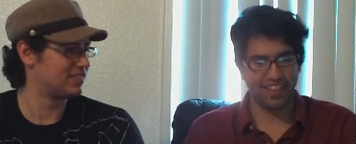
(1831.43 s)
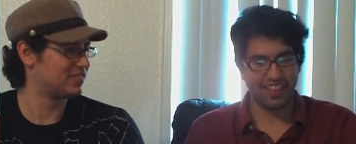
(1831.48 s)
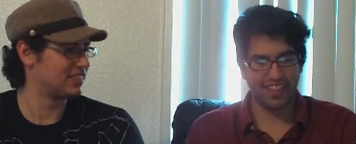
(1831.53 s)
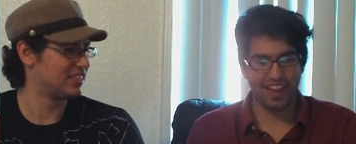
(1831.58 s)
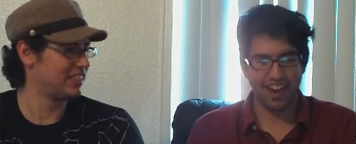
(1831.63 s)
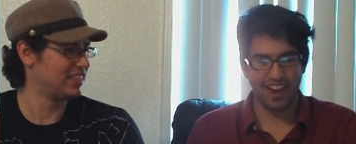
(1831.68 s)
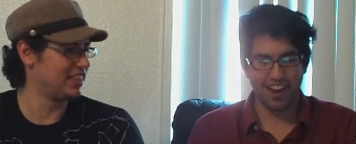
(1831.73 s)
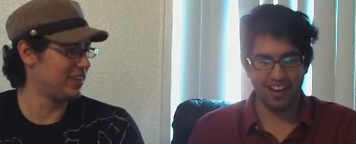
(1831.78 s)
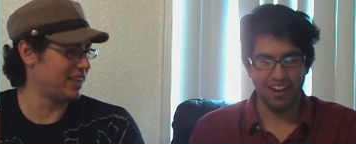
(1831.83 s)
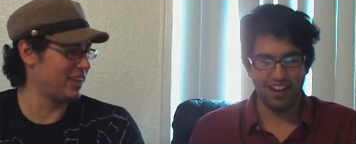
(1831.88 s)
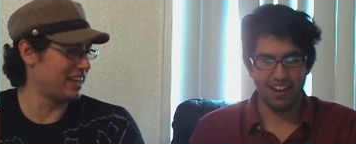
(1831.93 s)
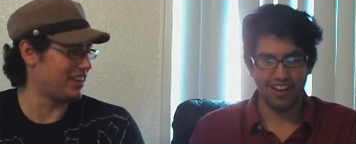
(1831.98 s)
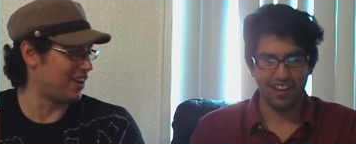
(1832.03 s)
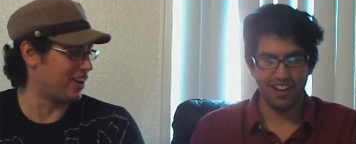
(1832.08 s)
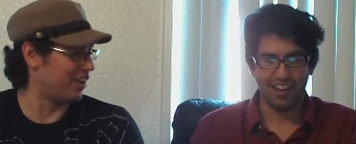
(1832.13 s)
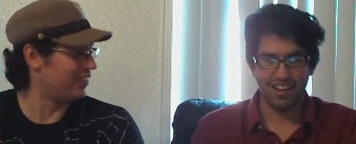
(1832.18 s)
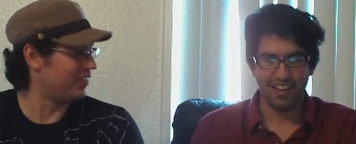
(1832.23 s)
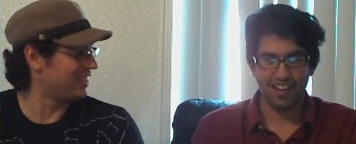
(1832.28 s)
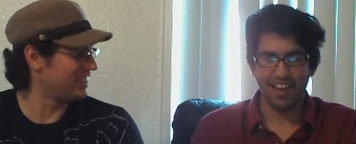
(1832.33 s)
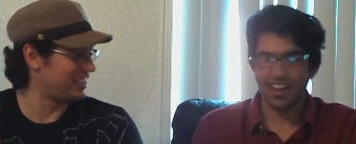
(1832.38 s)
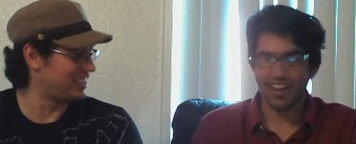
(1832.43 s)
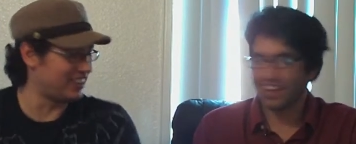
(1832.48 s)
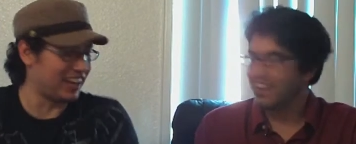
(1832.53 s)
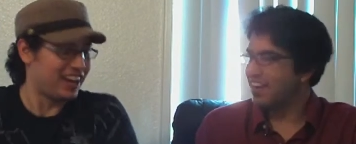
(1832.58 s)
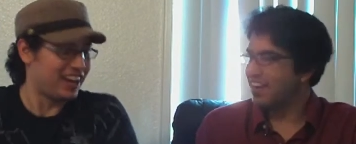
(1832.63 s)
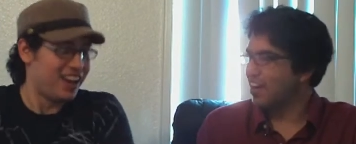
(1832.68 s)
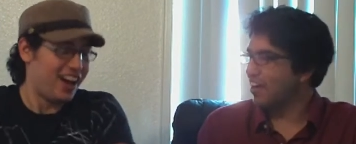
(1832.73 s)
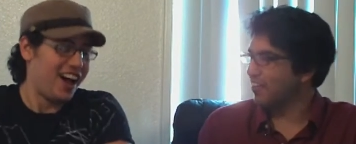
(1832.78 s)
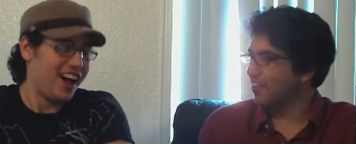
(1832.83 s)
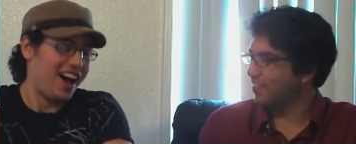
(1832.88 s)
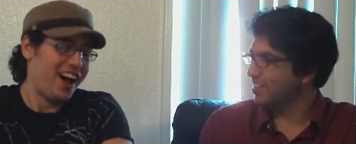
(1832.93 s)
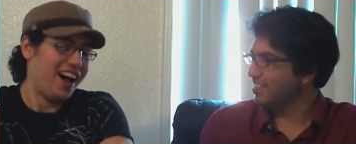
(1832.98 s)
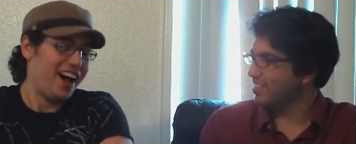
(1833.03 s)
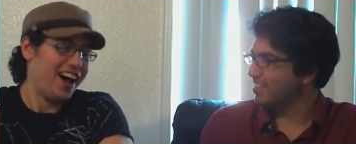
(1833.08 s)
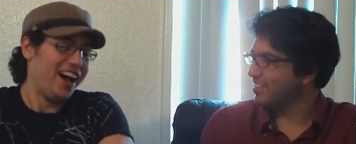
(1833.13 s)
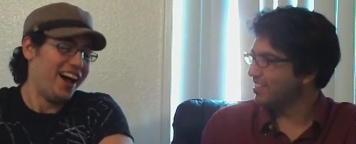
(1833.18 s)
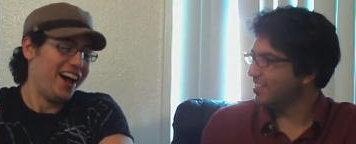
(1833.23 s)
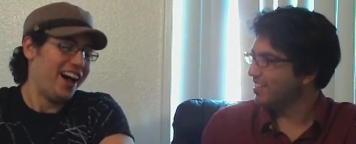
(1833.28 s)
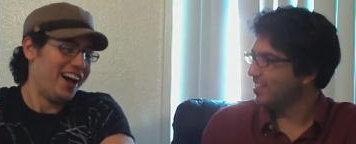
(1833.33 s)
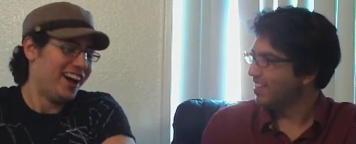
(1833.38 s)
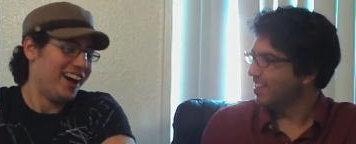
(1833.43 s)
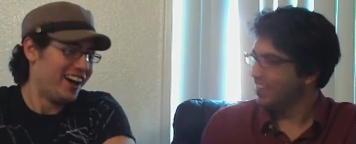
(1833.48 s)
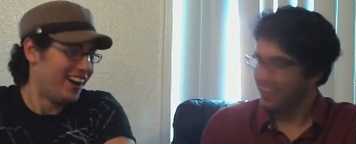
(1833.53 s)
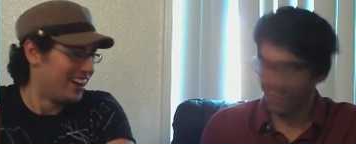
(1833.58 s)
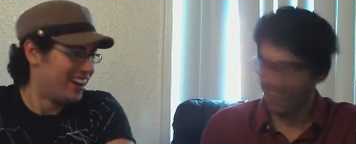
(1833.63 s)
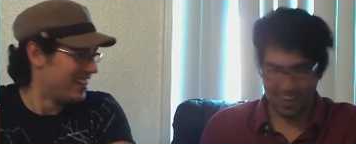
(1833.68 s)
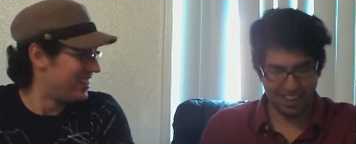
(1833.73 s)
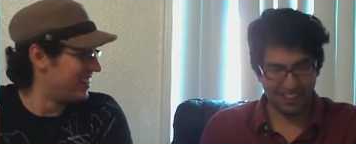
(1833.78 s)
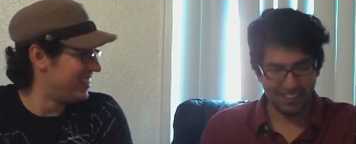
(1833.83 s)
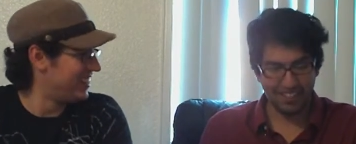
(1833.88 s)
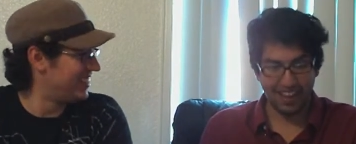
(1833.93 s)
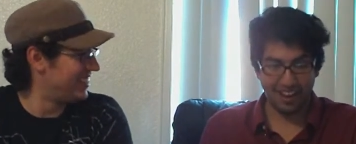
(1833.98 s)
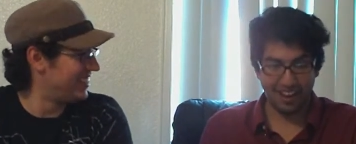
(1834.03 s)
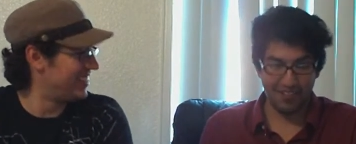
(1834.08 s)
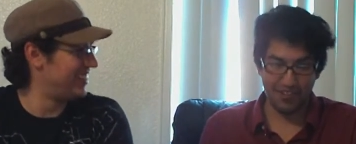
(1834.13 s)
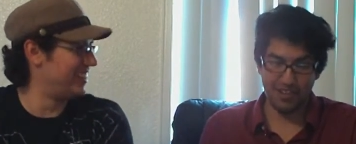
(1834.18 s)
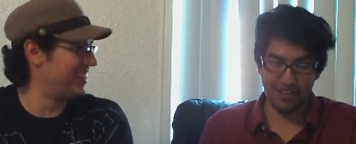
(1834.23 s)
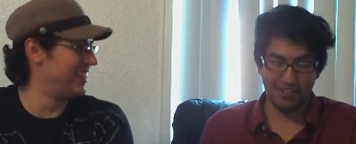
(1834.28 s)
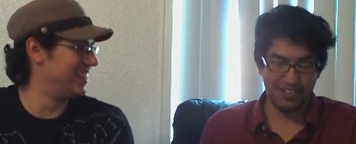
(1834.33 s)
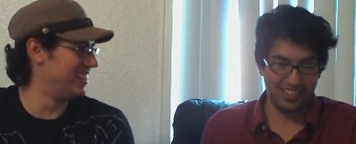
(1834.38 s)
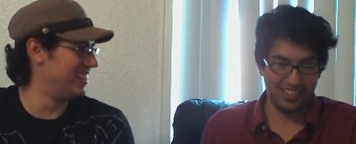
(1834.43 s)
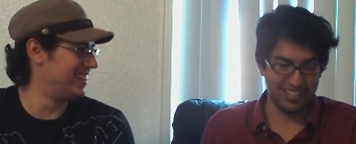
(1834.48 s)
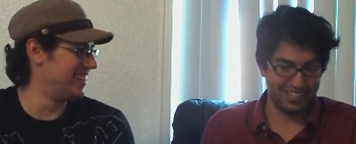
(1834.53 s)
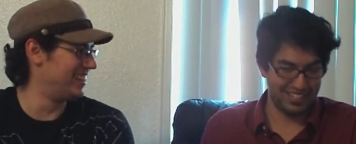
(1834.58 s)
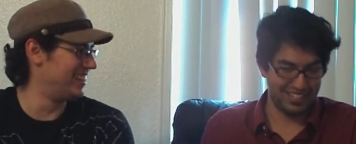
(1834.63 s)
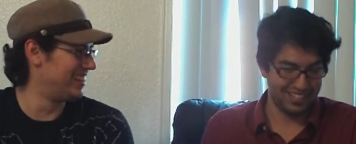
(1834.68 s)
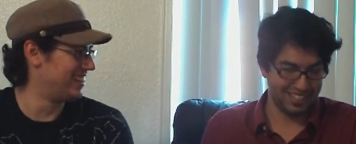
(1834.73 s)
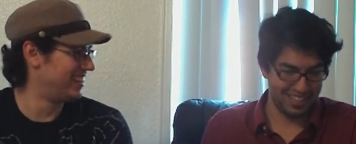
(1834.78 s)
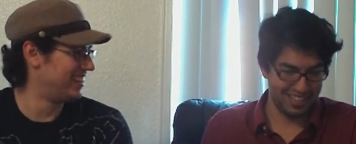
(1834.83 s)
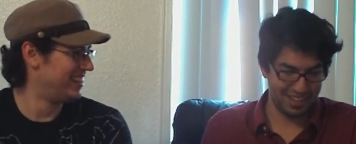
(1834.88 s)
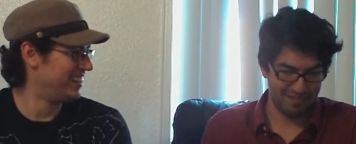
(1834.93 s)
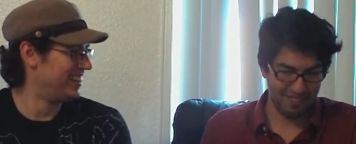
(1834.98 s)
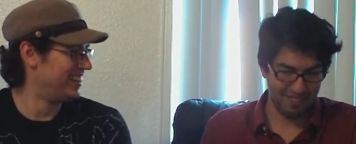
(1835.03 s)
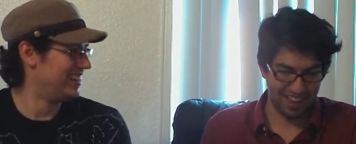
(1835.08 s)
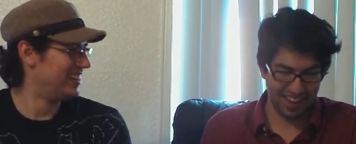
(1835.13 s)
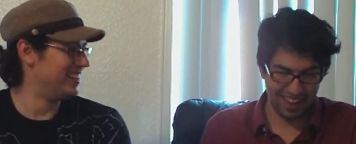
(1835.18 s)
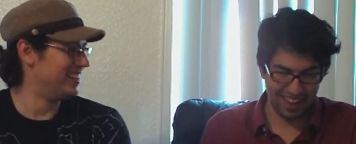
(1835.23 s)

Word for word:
Speaker 1: we get in there... You get nervous? I get like, nervous. Like, I'm like, I wonder what this shit's going